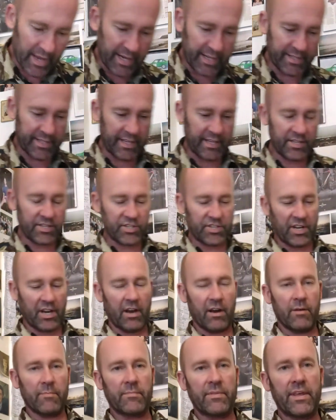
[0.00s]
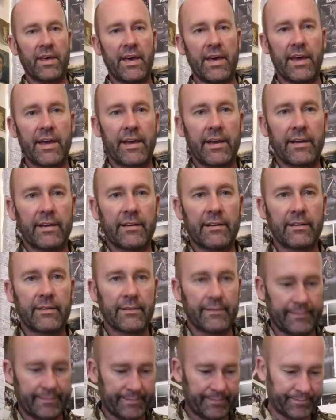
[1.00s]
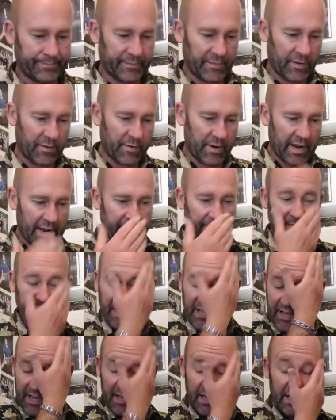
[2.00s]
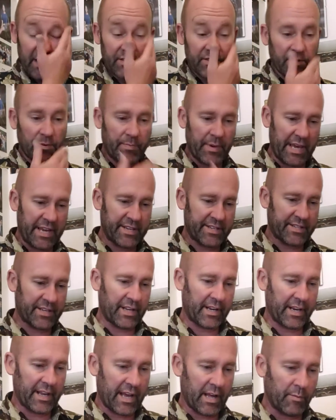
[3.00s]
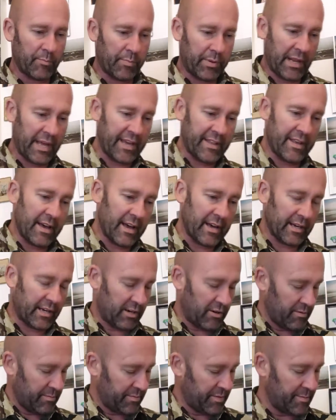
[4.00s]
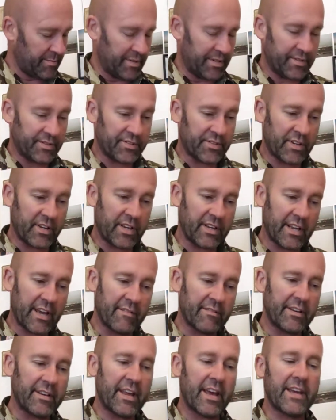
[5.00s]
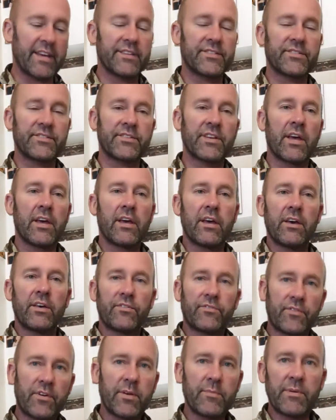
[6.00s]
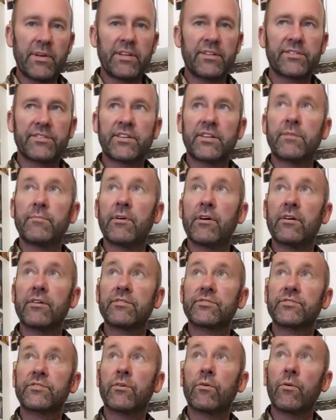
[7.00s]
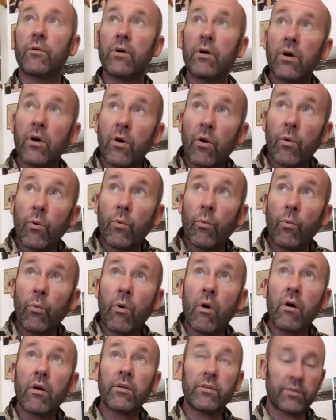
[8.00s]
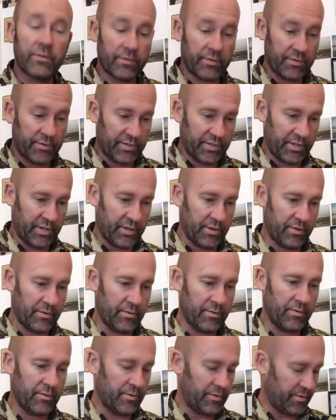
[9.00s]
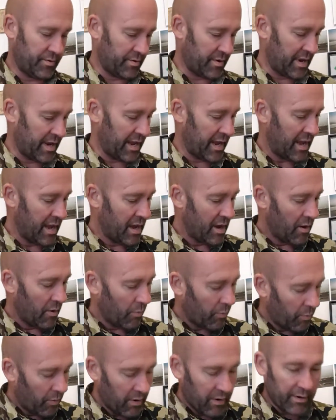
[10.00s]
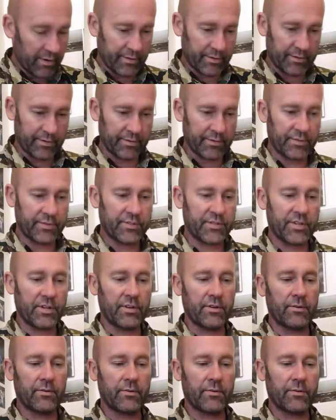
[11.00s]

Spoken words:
D sharp there, right? So basically I'll play that accompaniment, so you'd have a nice 3 beats in a bar. So 1, 2, 3, 1, 2, 3.